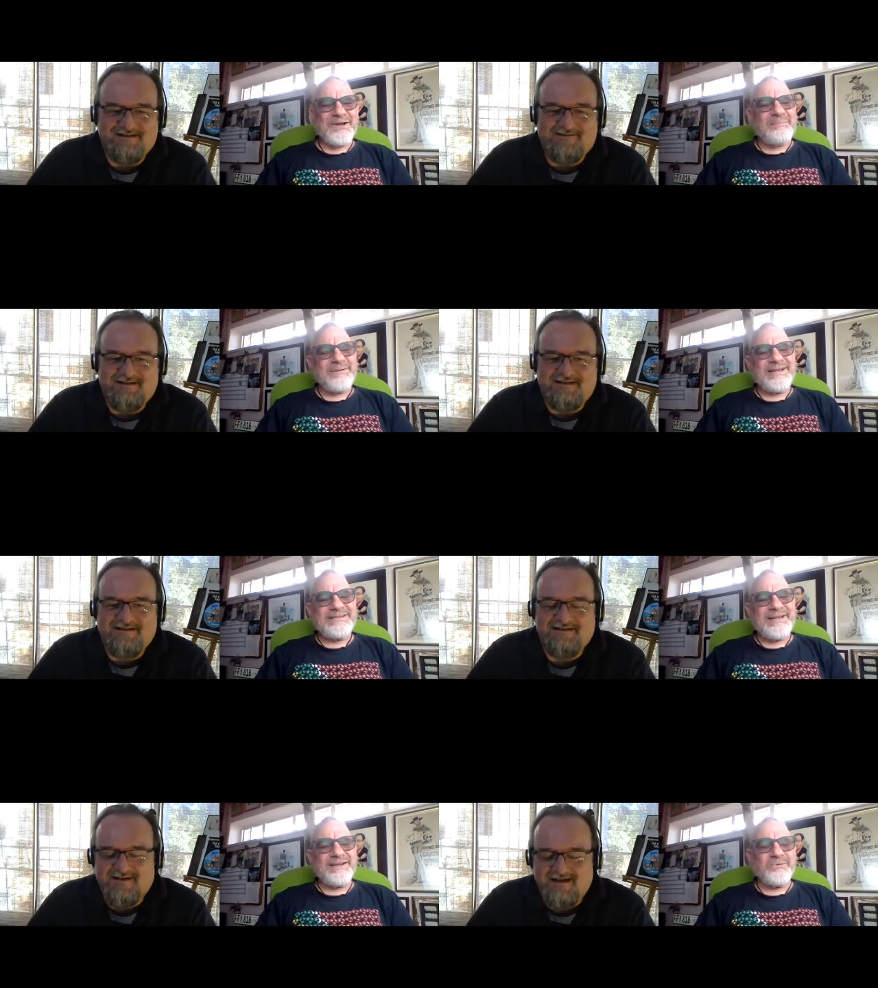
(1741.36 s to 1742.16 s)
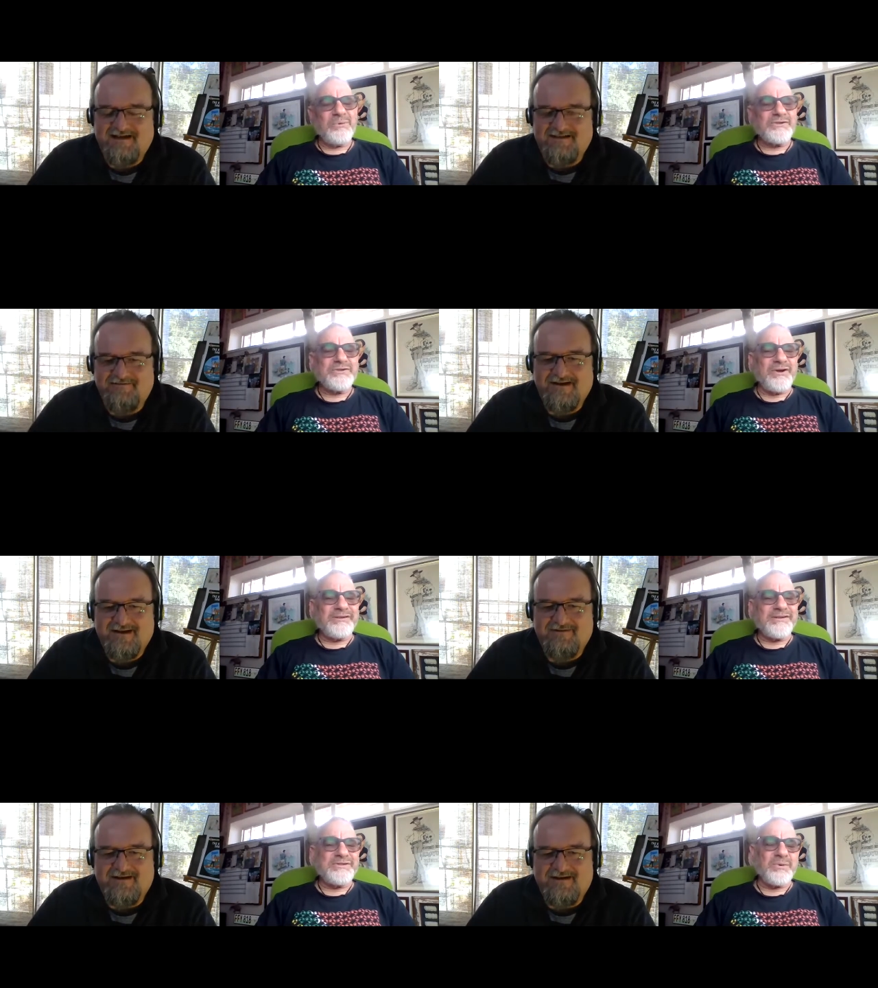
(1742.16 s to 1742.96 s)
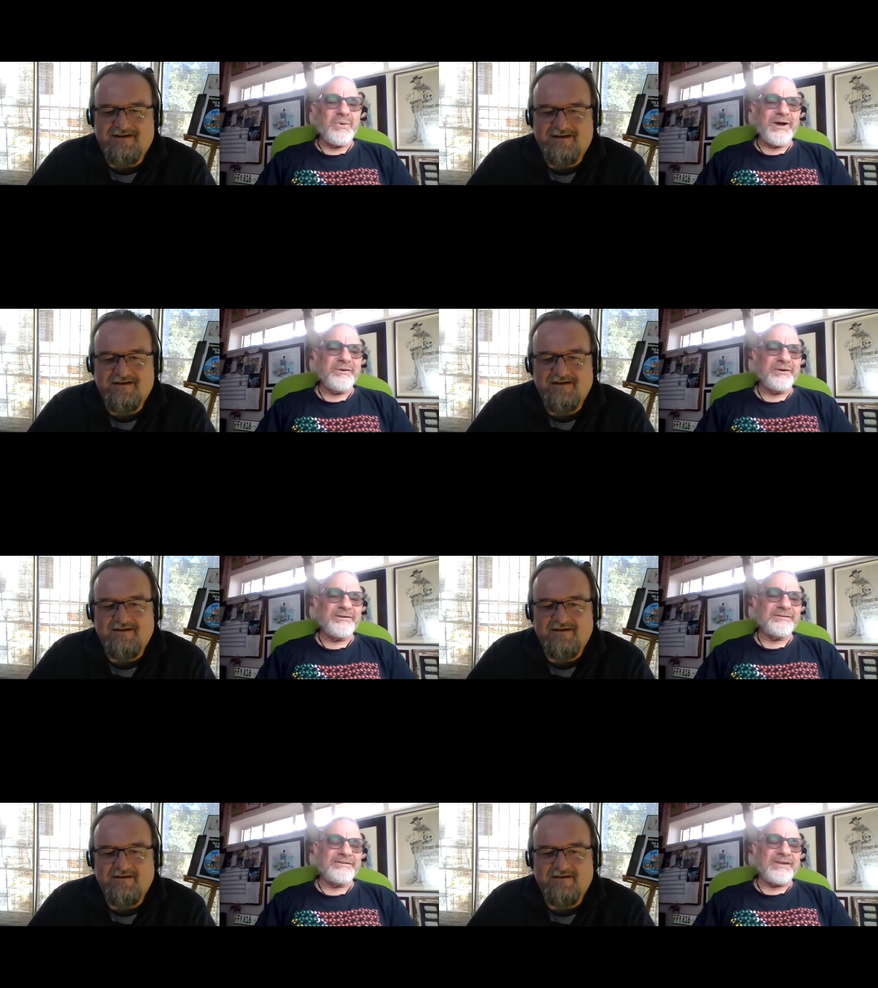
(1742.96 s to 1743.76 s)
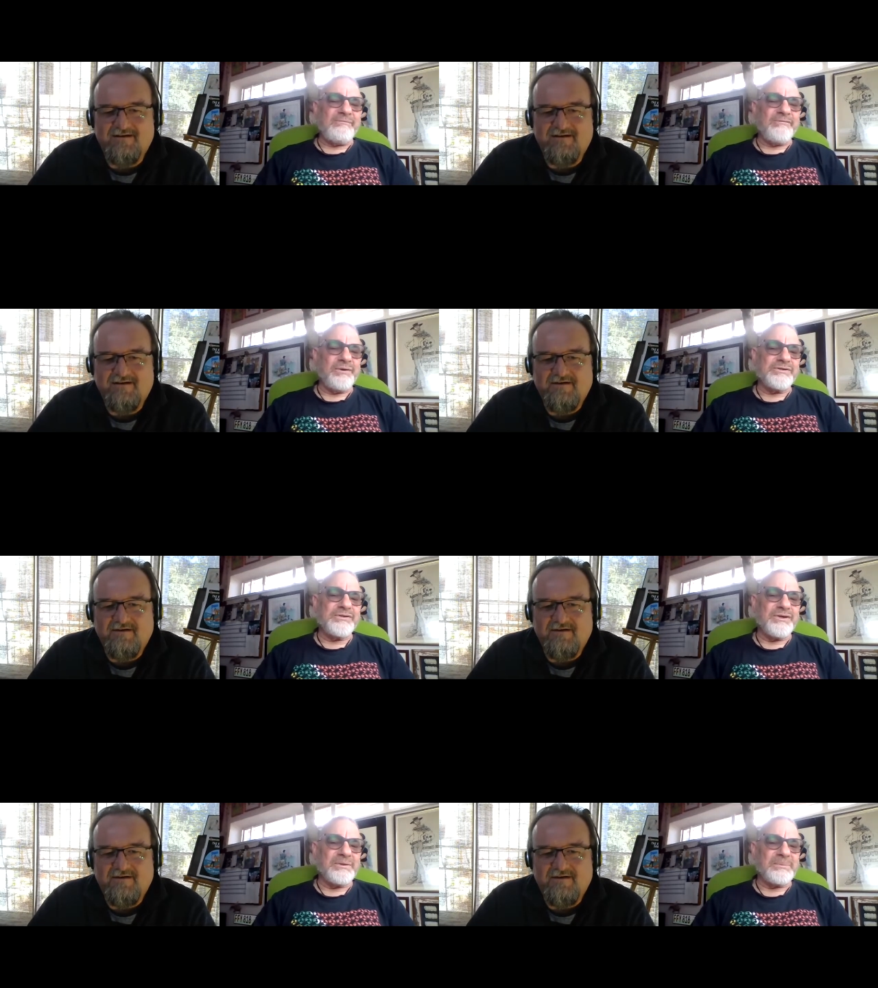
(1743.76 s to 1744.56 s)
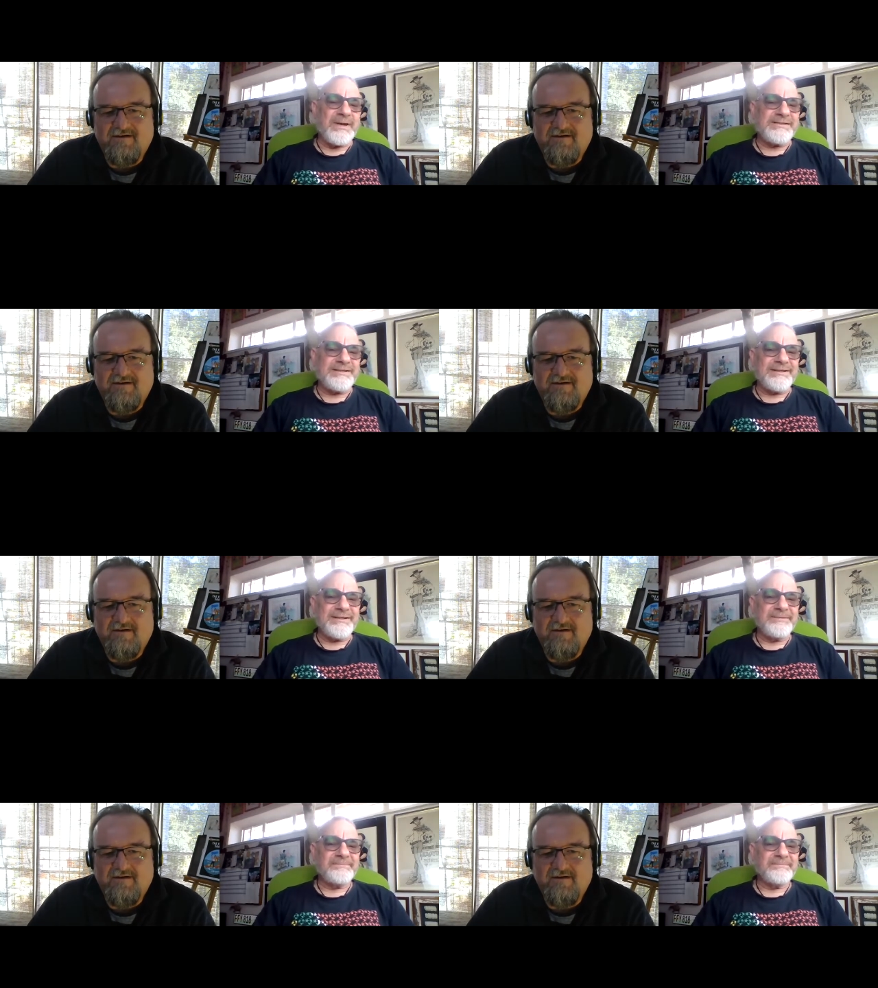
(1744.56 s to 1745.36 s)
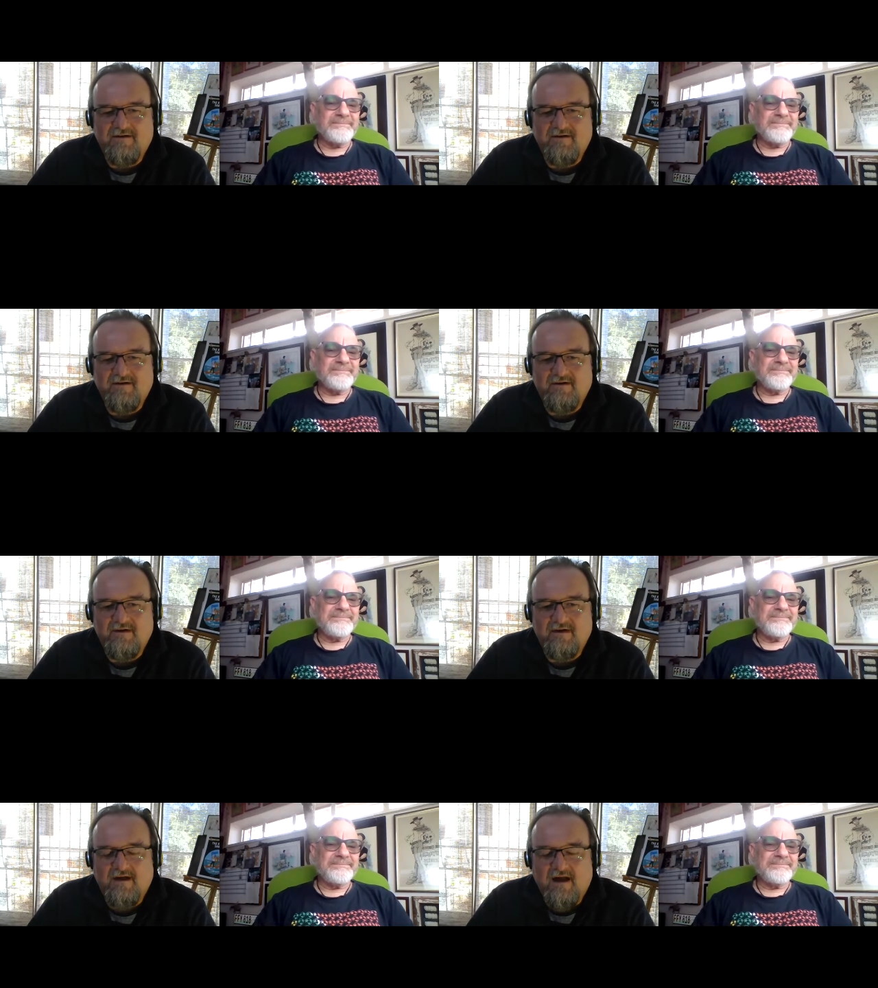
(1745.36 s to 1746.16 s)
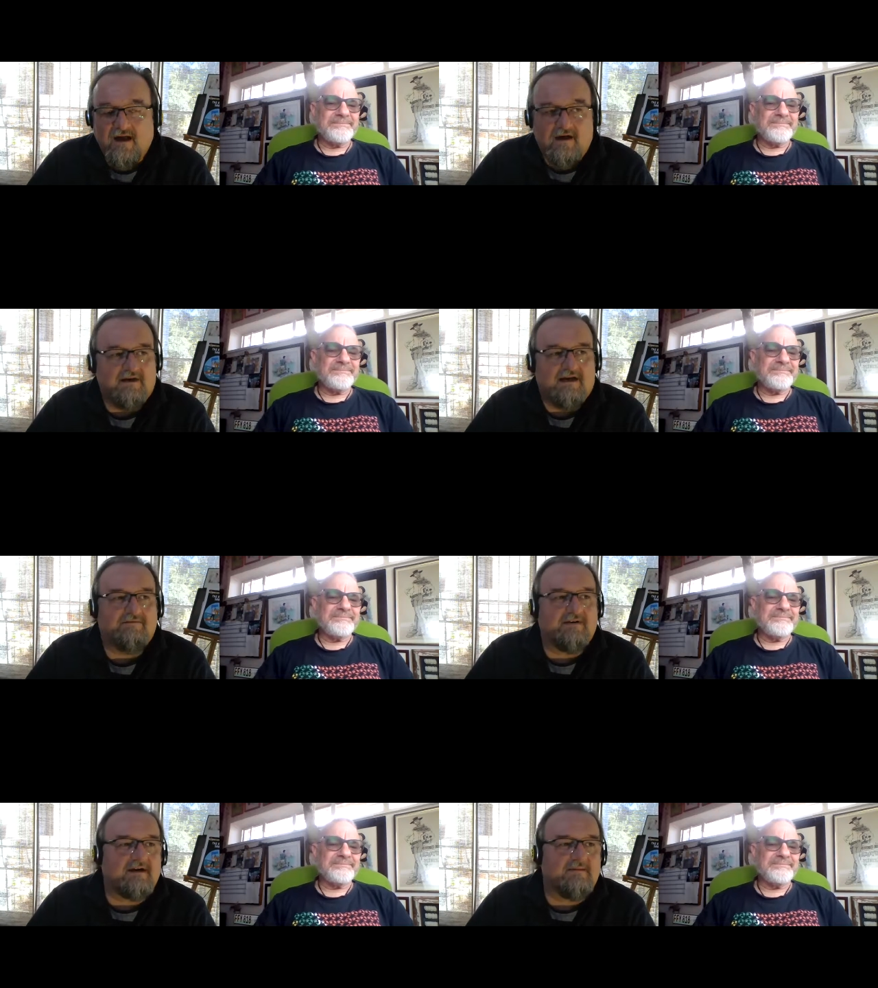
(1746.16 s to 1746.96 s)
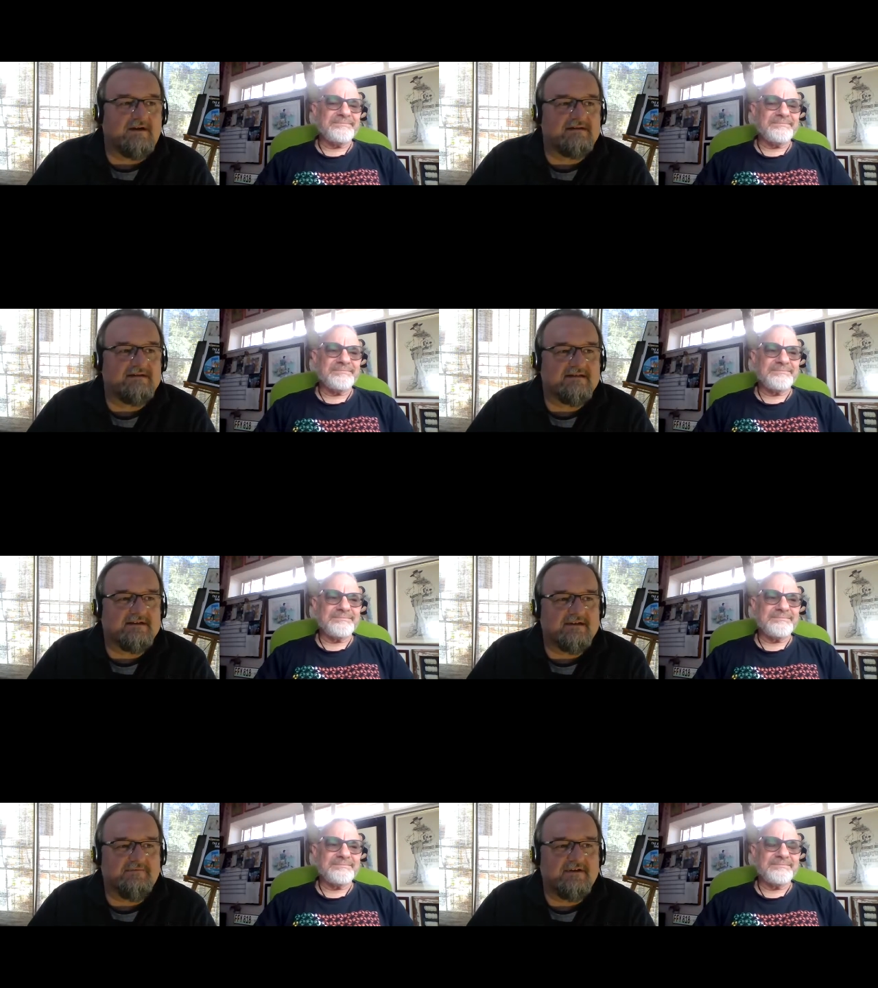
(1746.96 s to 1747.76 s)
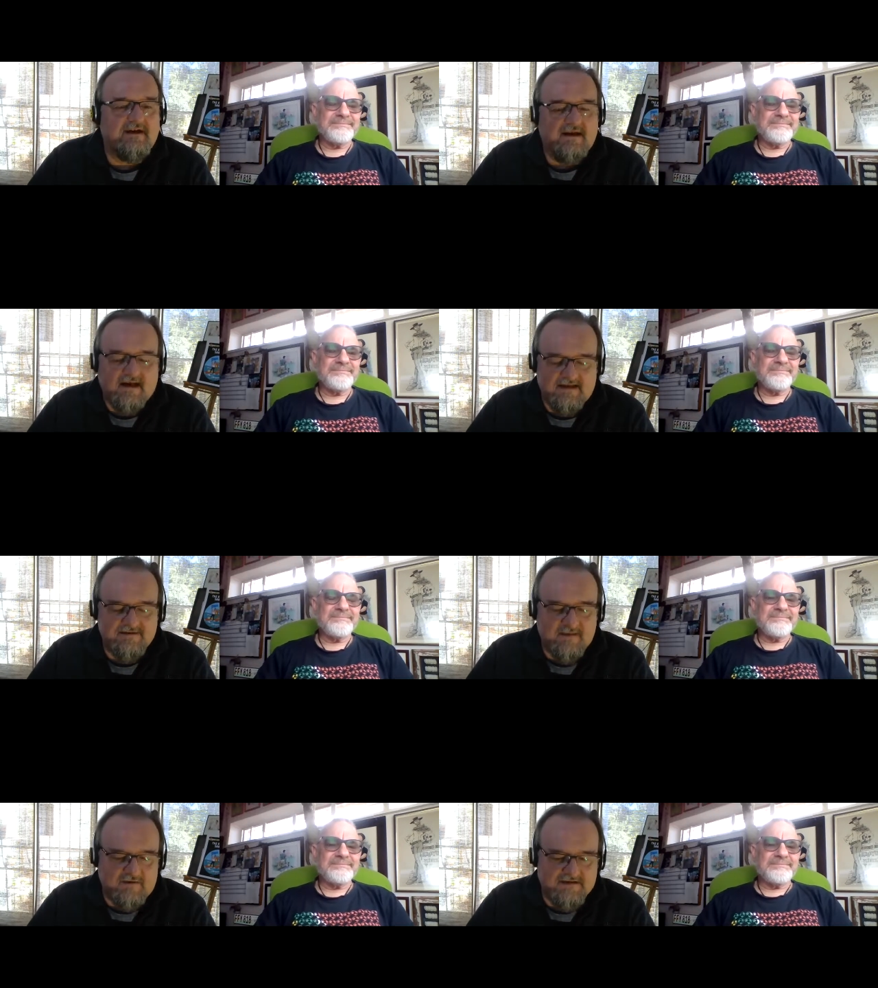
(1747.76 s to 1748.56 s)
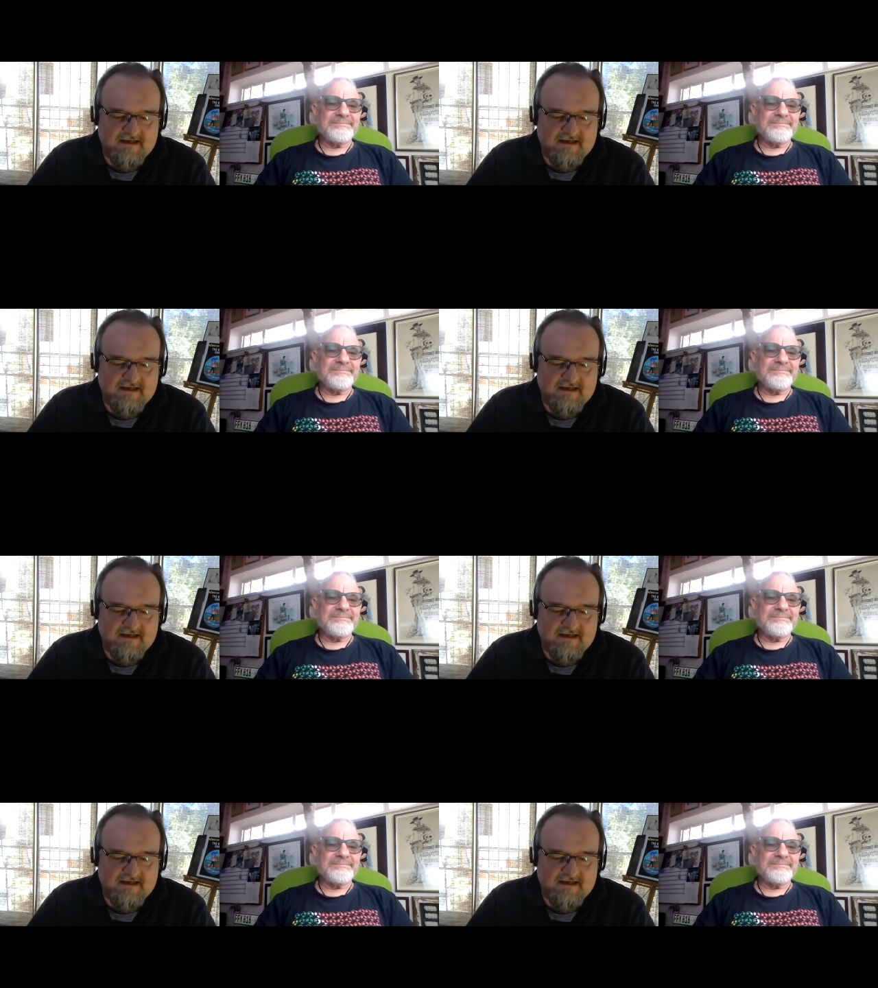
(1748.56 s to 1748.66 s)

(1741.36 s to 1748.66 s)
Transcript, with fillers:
Speaker 1: yeah but that's but how it all really started
Speaker 2: so why not come full circle basically
Speaker 1: Oh, I love it. I mean, it's just living. That's why I also